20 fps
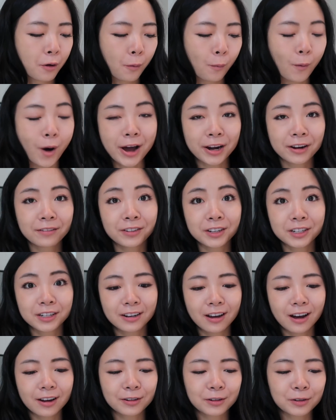wine
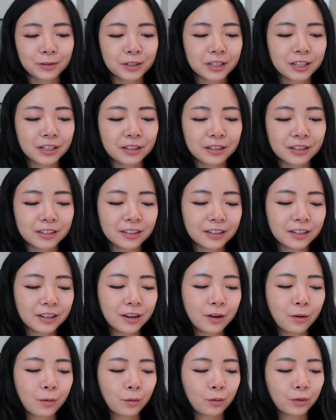aficionado
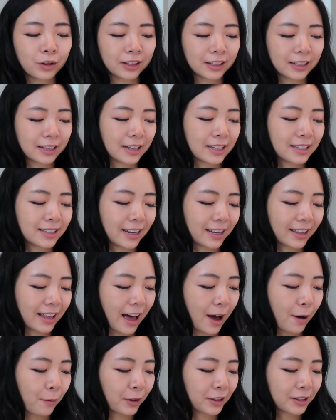to really say
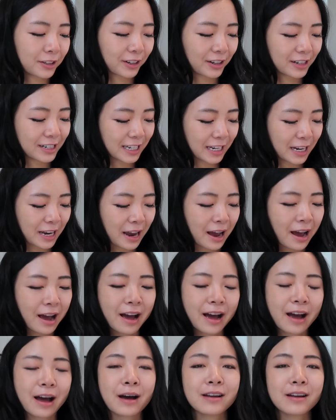that with certainty.